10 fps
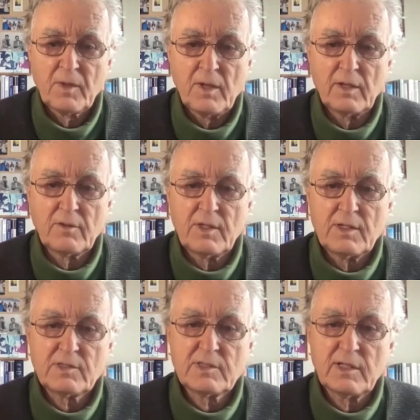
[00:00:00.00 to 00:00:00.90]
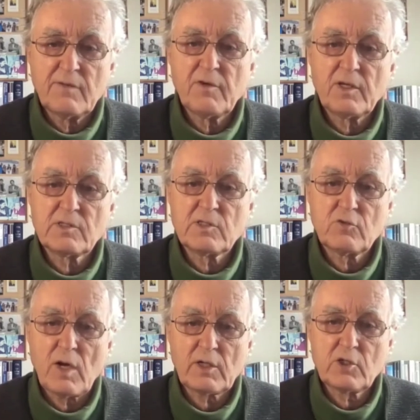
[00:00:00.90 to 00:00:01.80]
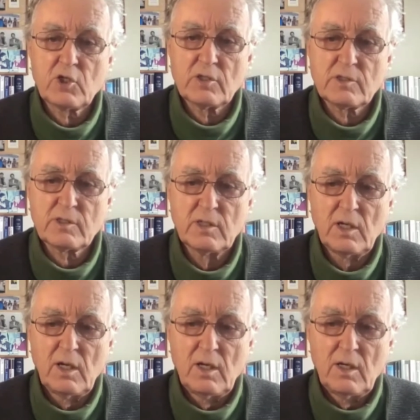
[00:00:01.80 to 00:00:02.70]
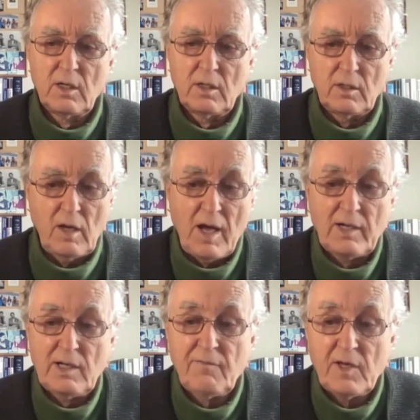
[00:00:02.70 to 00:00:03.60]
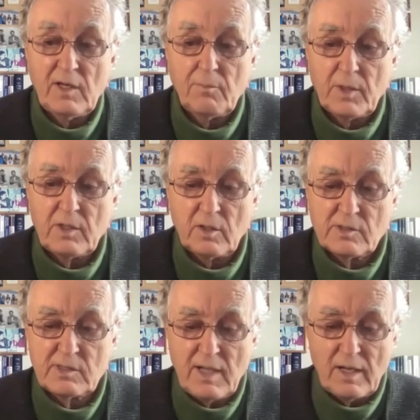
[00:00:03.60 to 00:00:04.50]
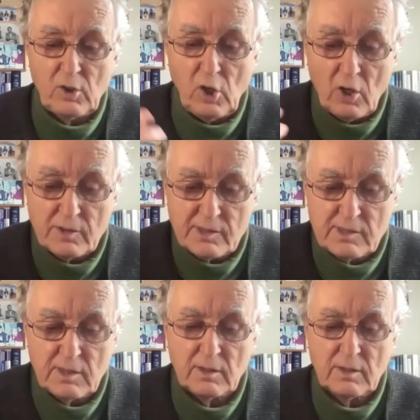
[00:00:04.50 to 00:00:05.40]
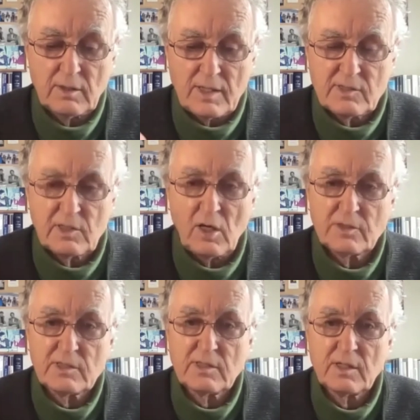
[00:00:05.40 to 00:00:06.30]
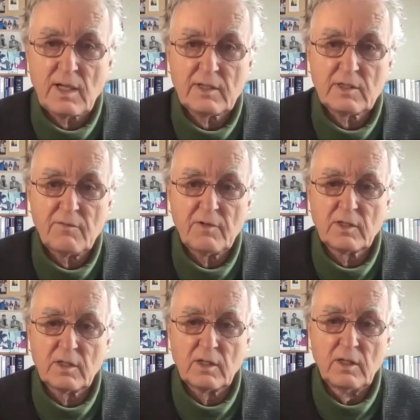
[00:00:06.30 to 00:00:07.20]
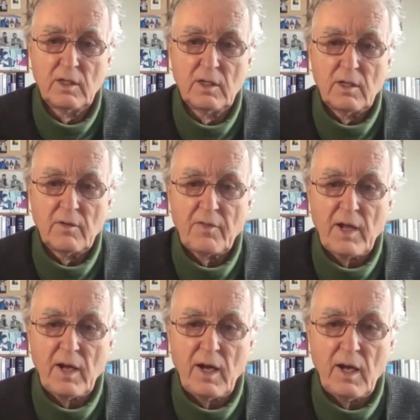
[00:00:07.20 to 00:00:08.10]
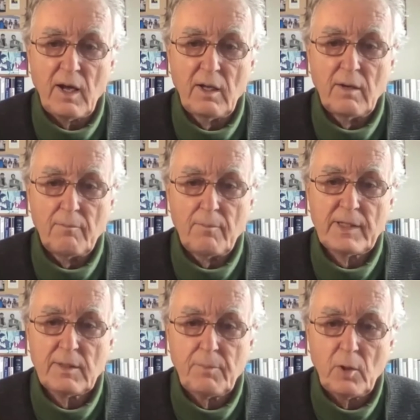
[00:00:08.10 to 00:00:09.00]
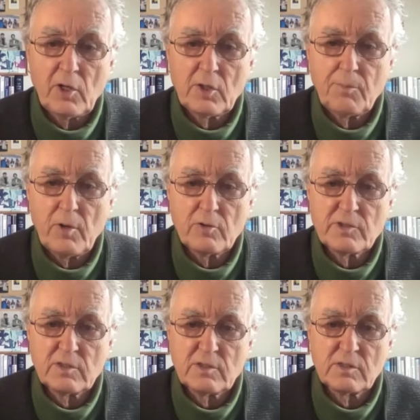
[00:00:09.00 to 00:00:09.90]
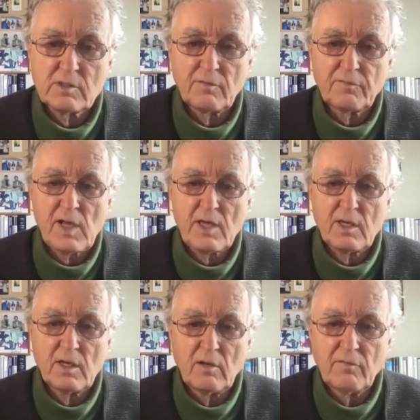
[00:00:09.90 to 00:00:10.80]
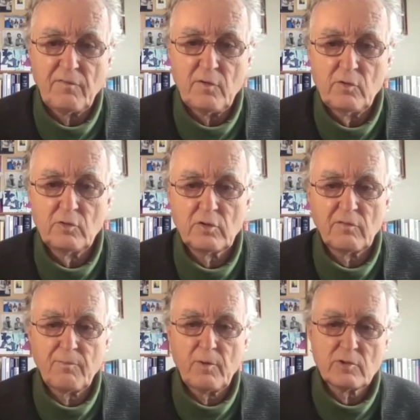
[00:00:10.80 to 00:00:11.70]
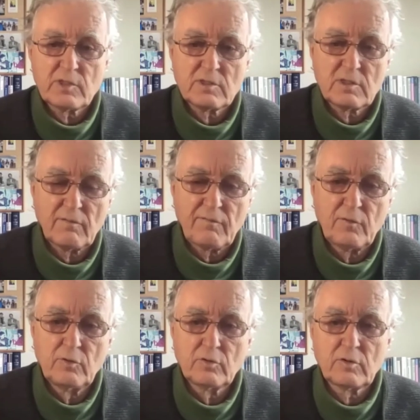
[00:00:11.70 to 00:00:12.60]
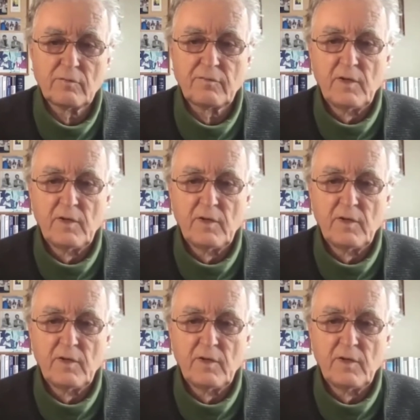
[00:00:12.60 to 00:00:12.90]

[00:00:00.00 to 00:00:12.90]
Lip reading: And these living structures are living because there's constant activity. There are metabolic processes of taking in food, of processing food, of